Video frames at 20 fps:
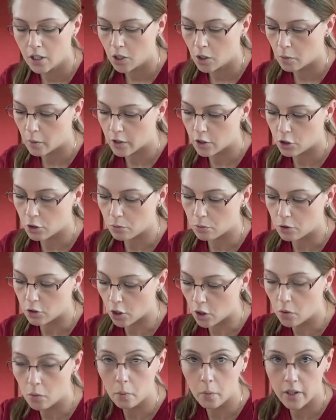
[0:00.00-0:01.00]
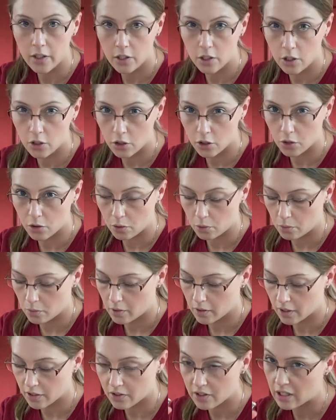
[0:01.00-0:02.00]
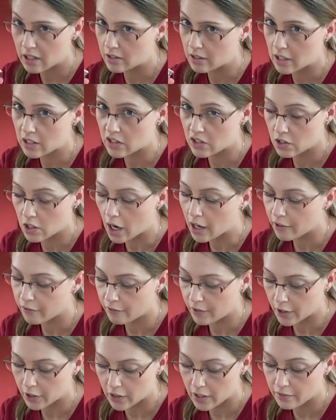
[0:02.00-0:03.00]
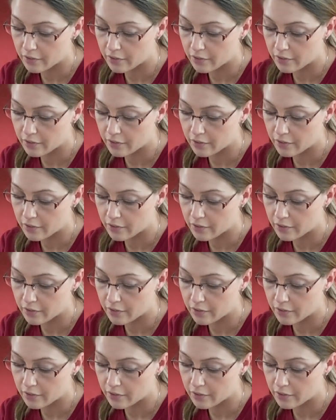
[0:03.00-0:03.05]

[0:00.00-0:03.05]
What you don't want to do, because these get stuck very,